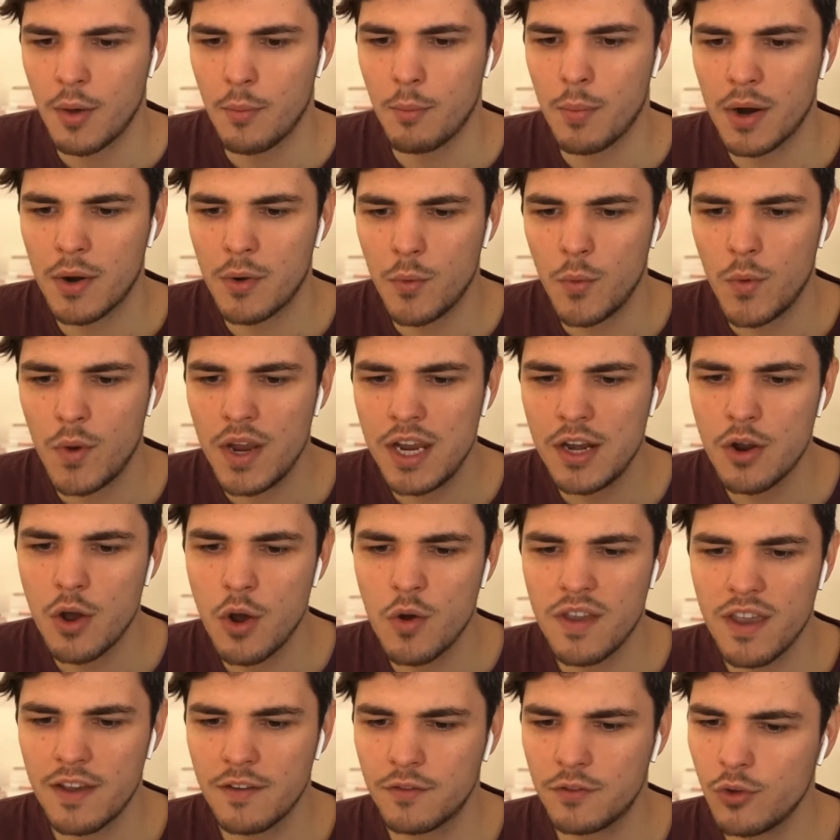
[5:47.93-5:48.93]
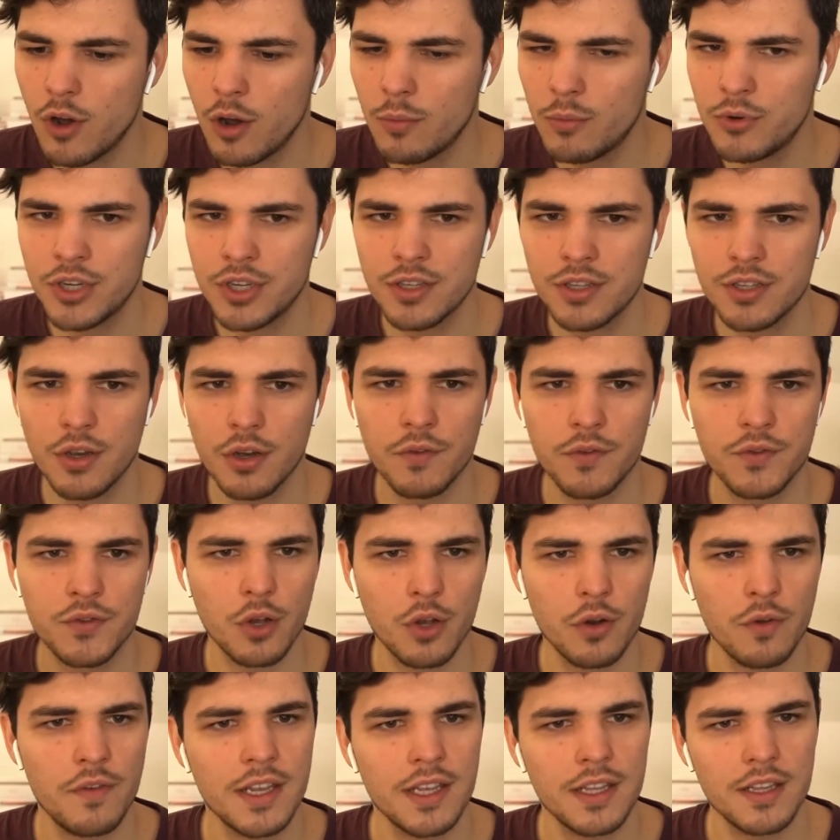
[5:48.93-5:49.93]
But we know we have two options of
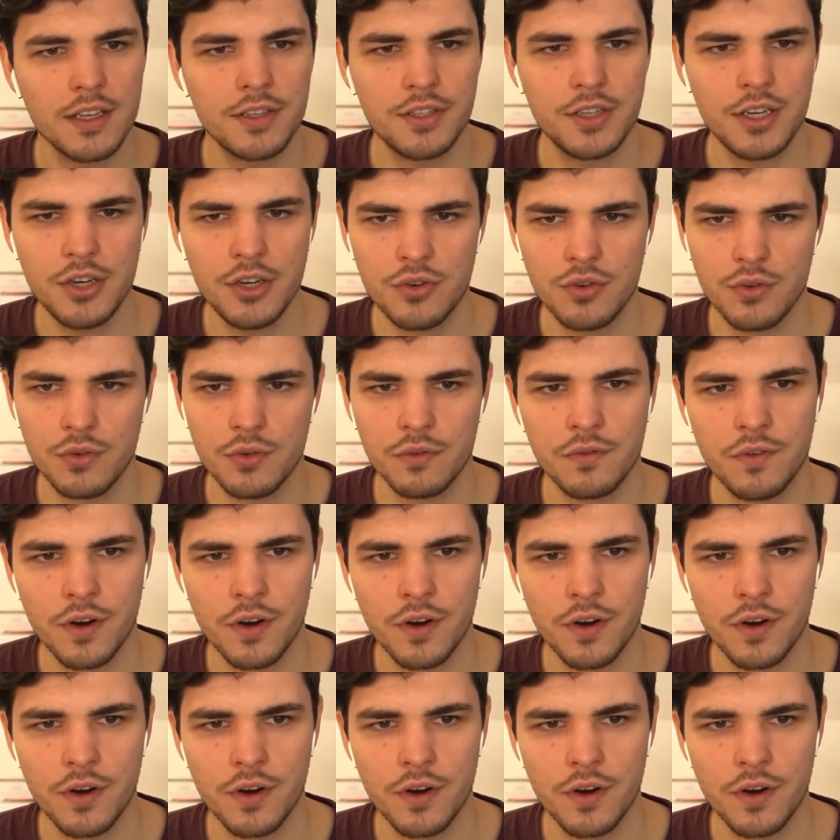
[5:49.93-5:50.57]
solving this issue.